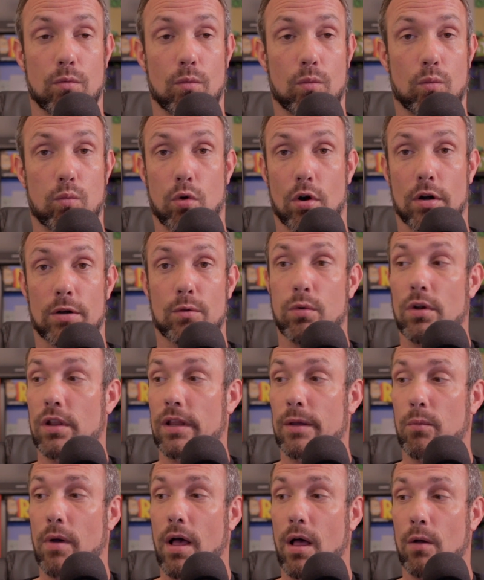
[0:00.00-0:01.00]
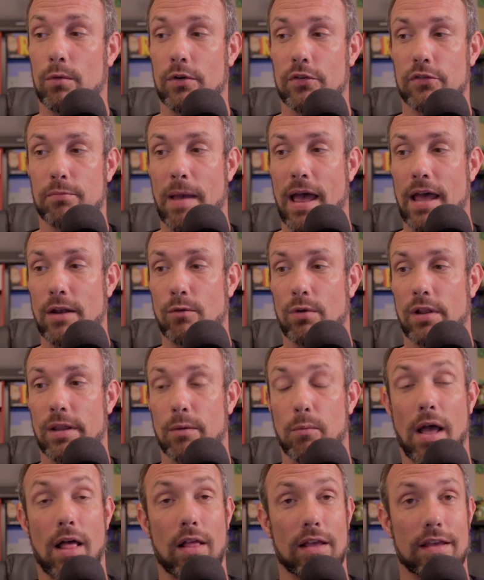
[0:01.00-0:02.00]
work really well, respond really
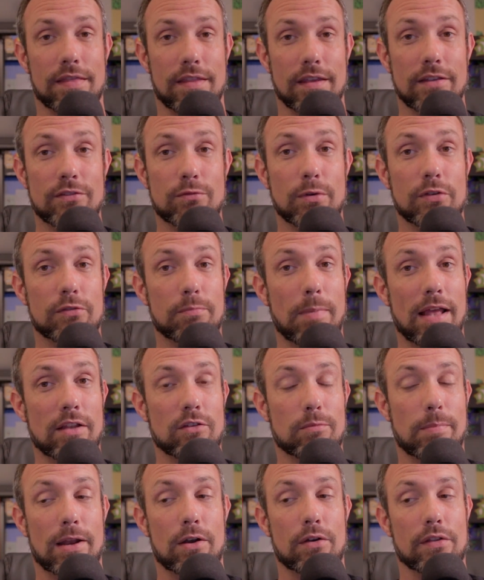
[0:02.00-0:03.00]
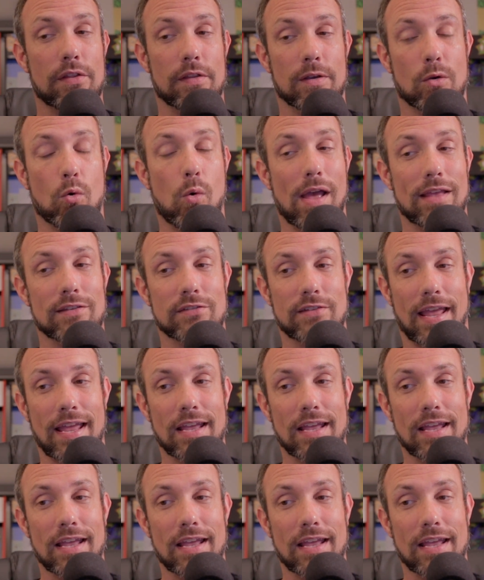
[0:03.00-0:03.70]
well. And this responds better than the Quest.